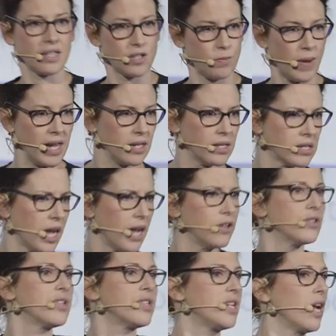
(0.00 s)
space to
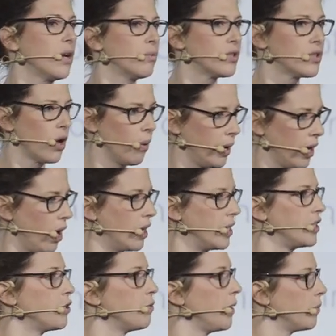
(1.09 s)
understand what's going on
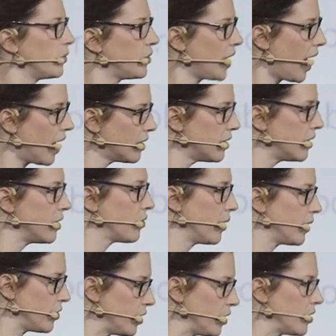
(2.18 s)
and to be able to ask these
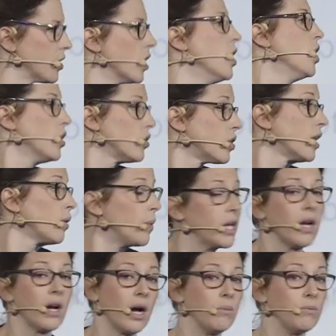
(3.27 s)
questions so that we
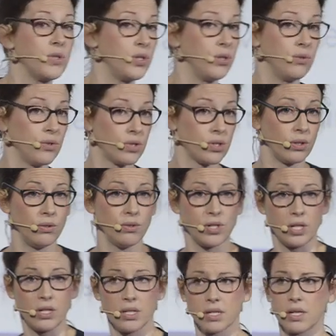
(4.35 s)
can come to
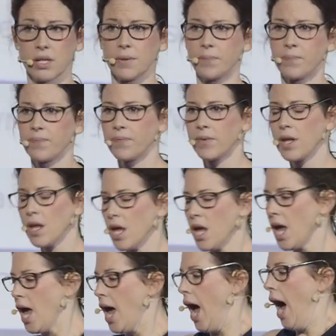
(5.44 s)
solutions.
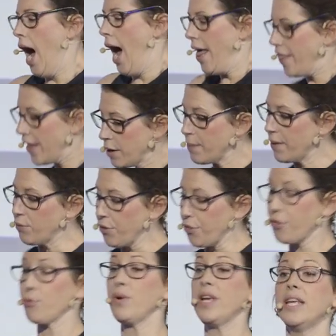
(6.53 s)
Then, about
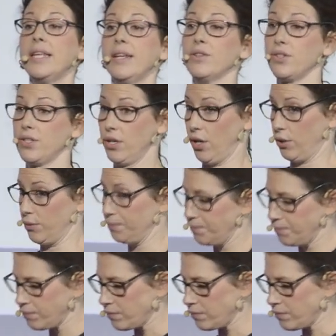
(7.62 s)
three years ago,